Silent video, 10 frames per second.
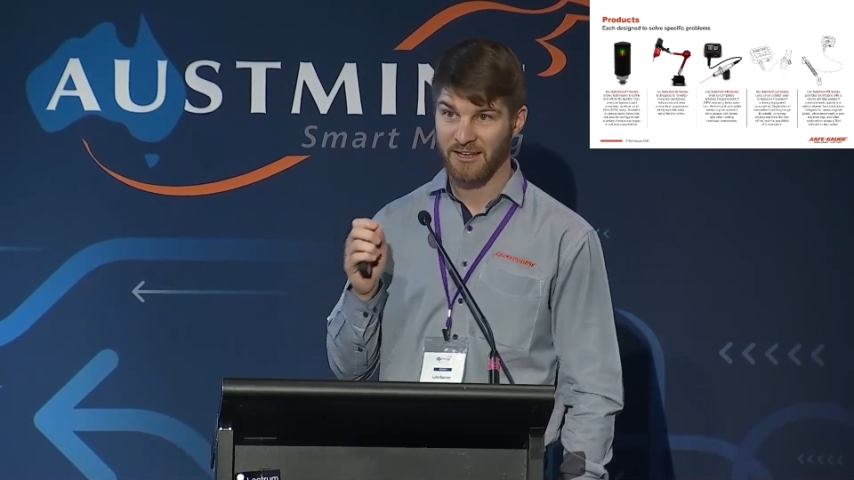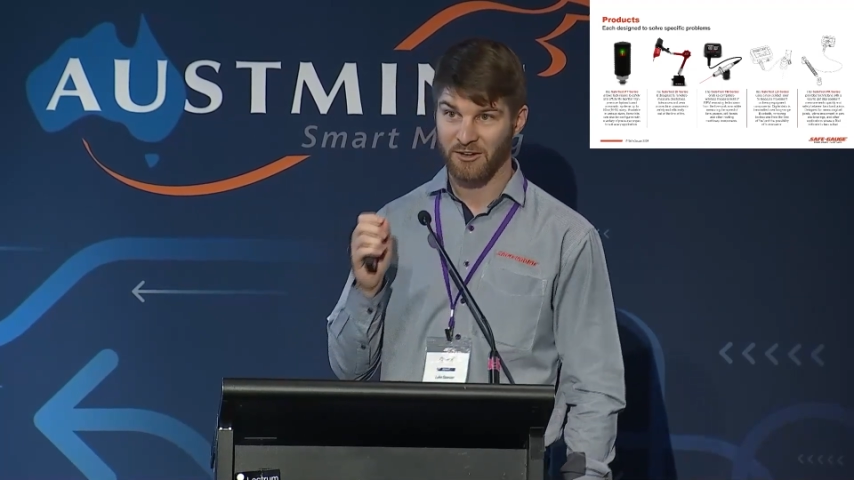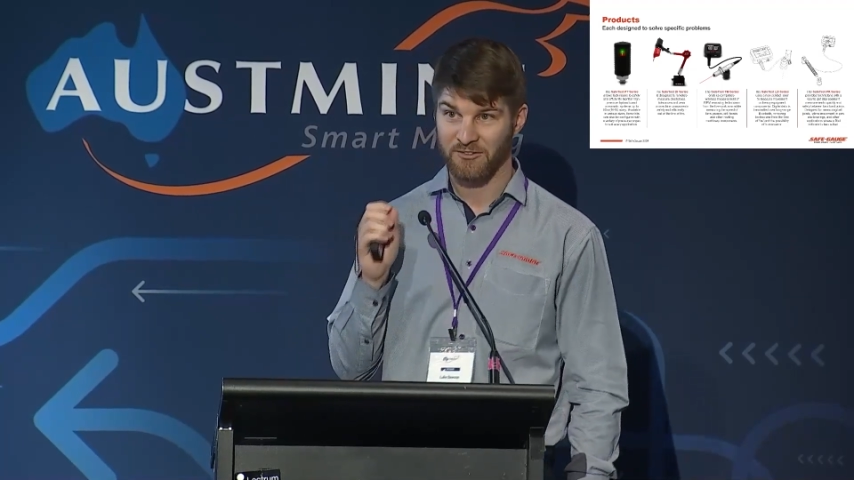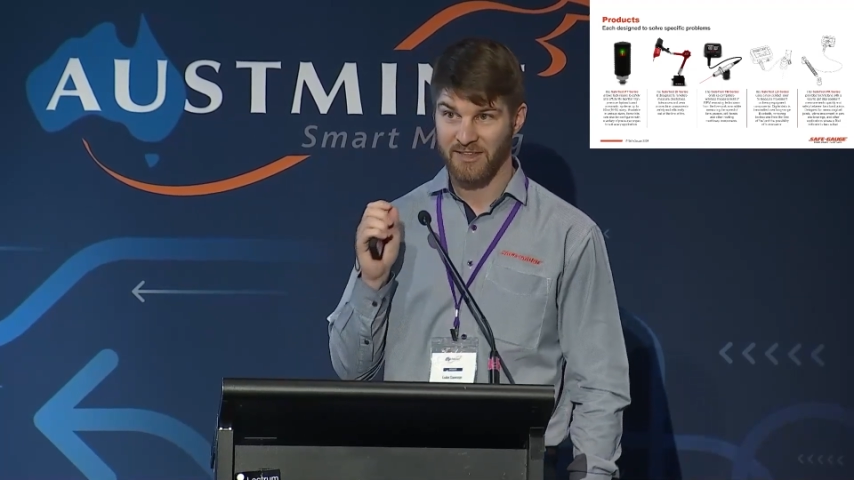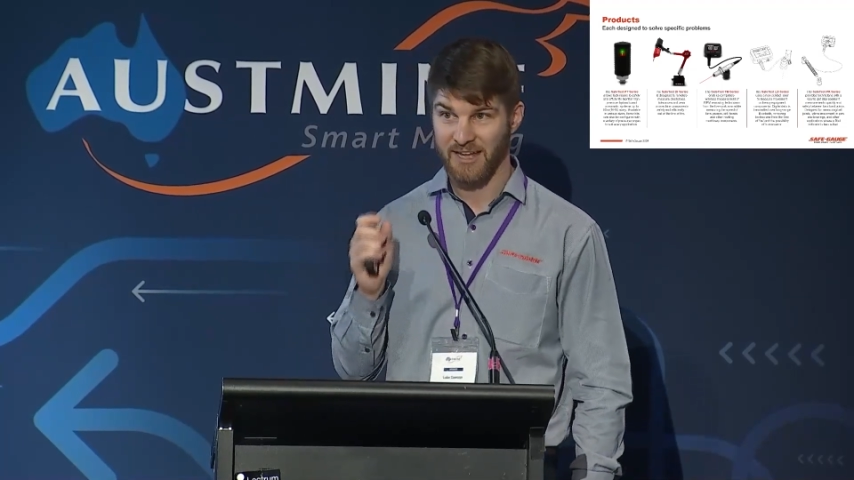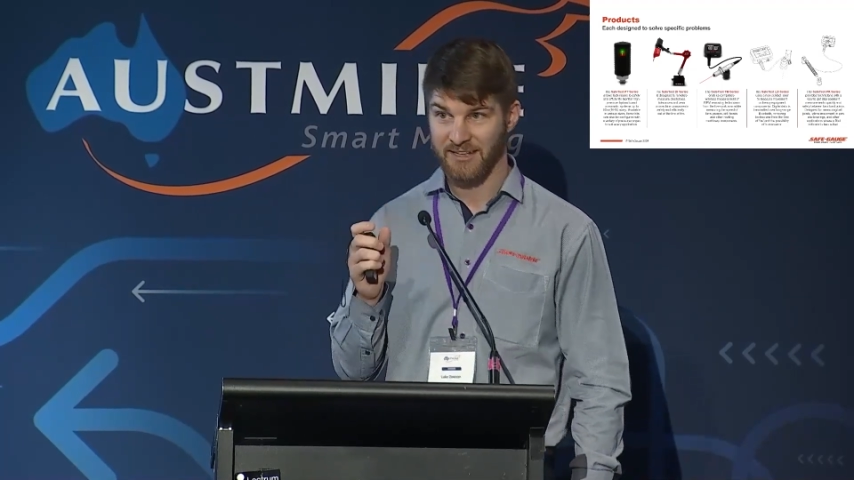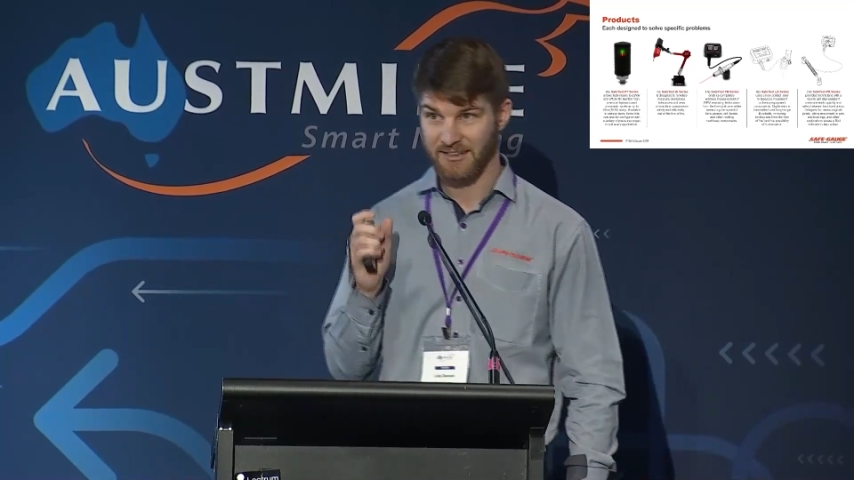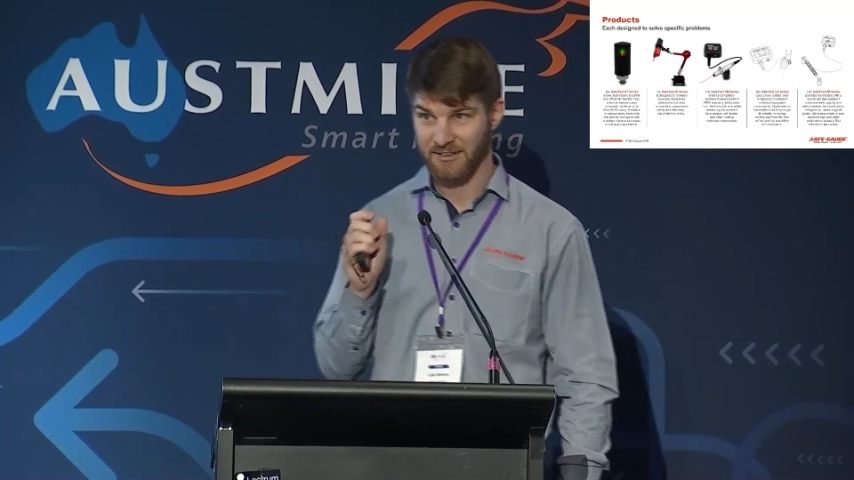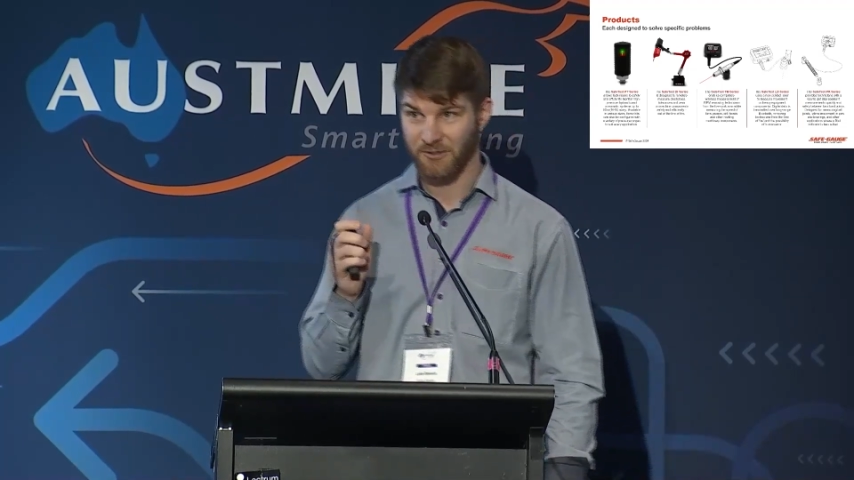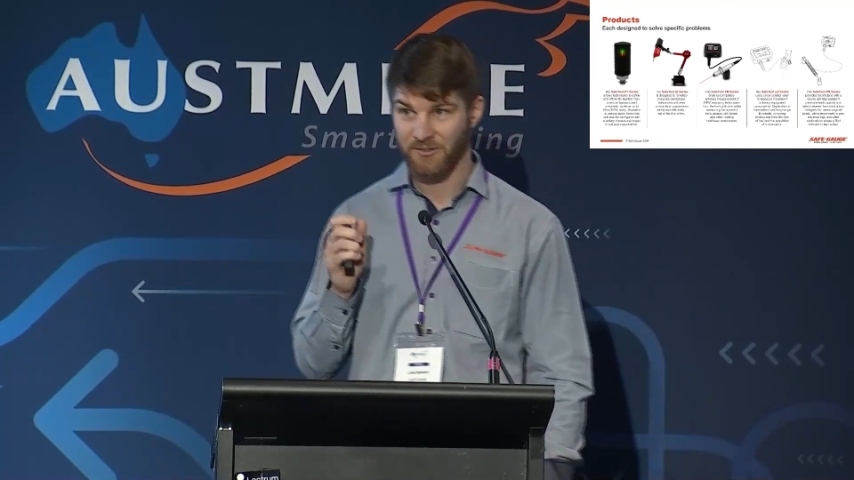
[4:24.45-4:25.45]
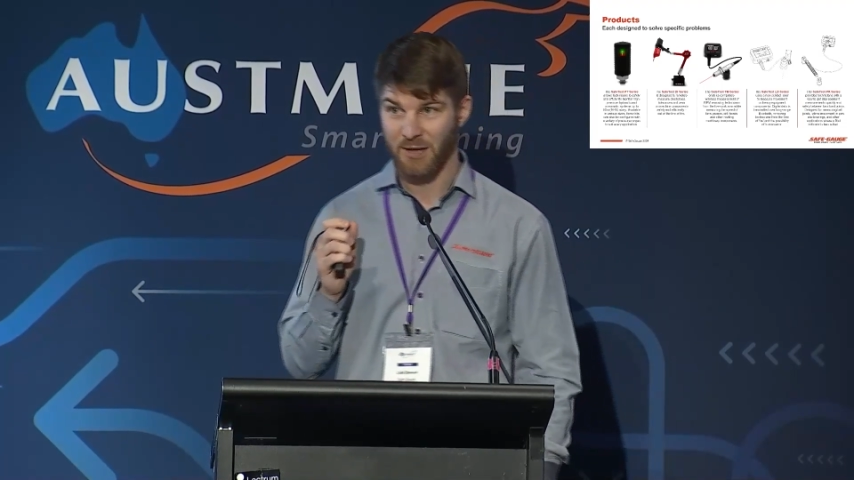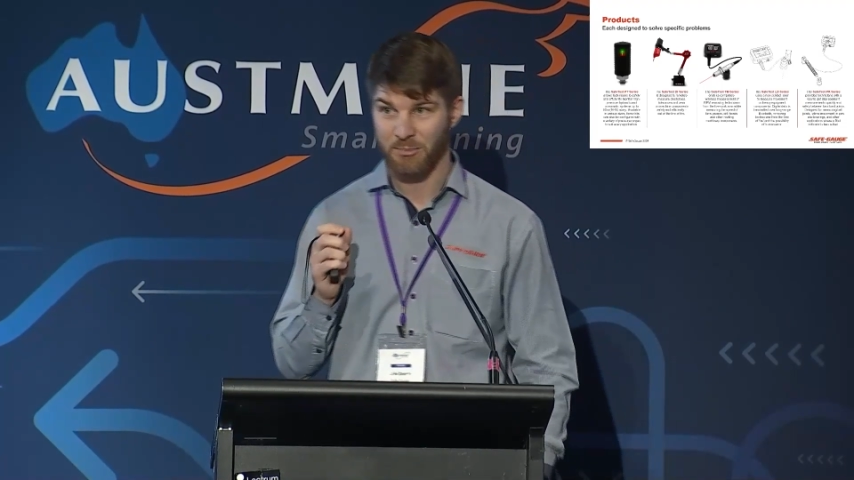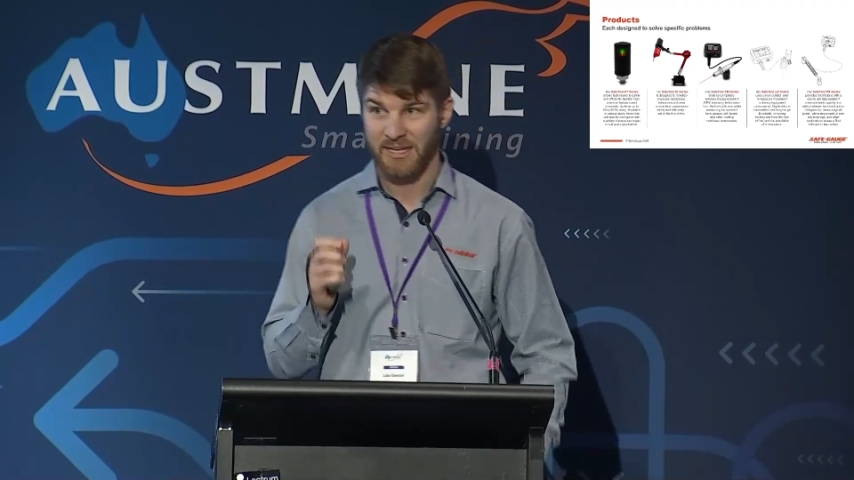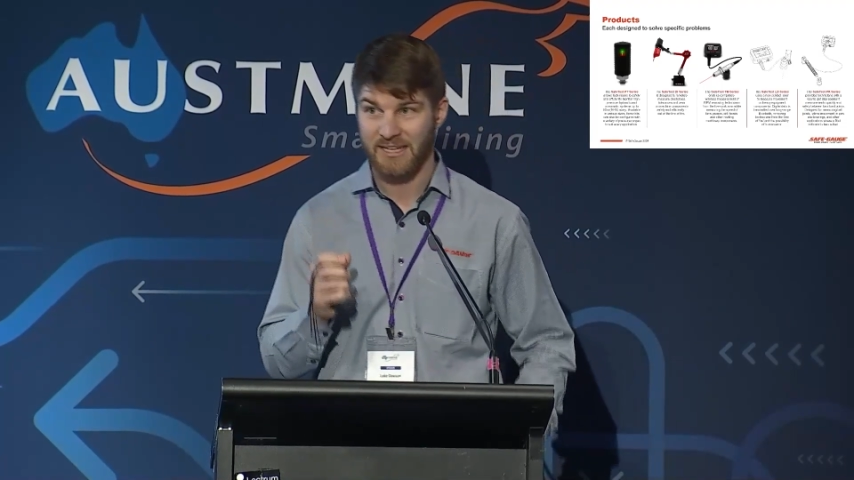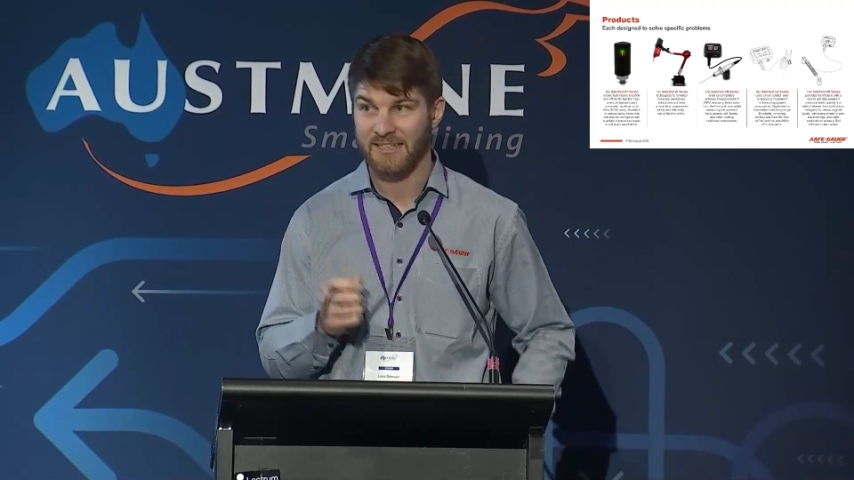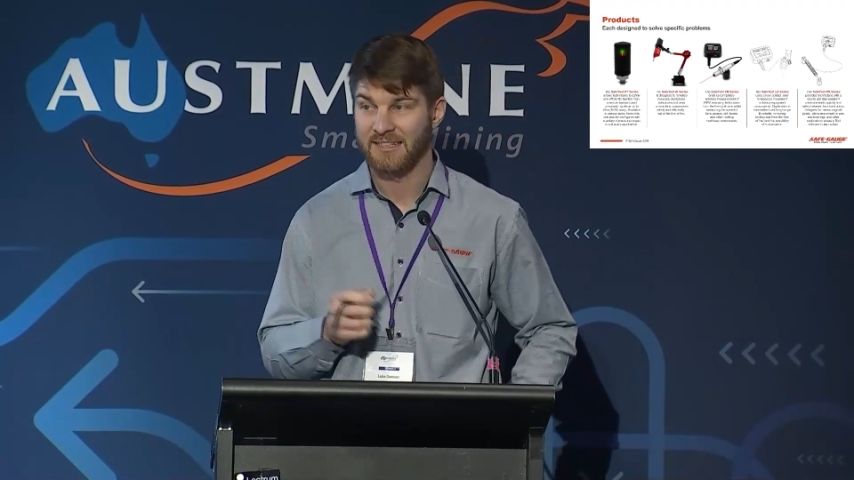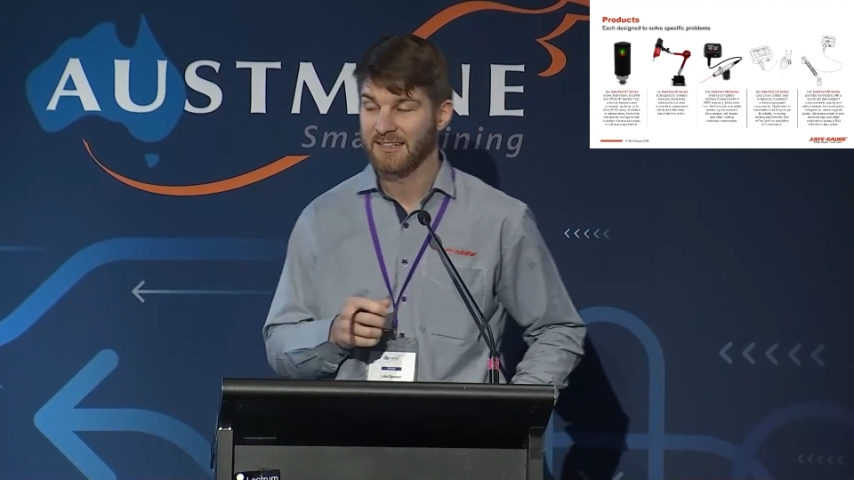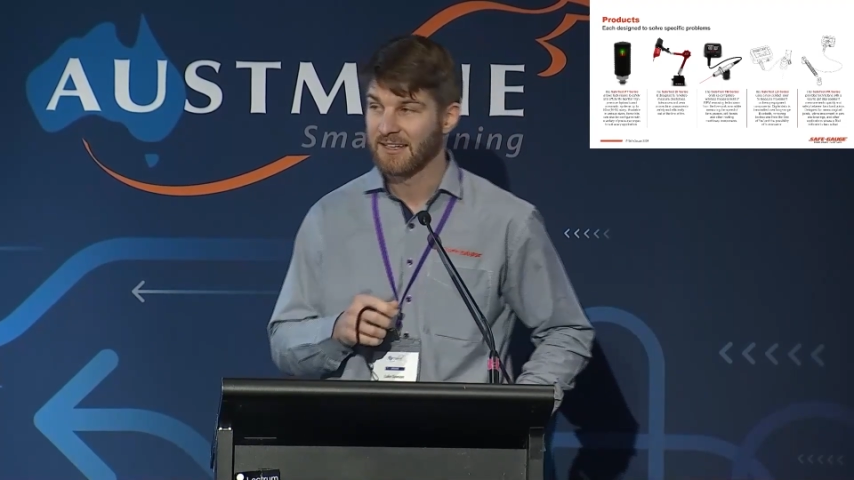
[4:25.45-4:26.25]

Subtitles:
of that pin.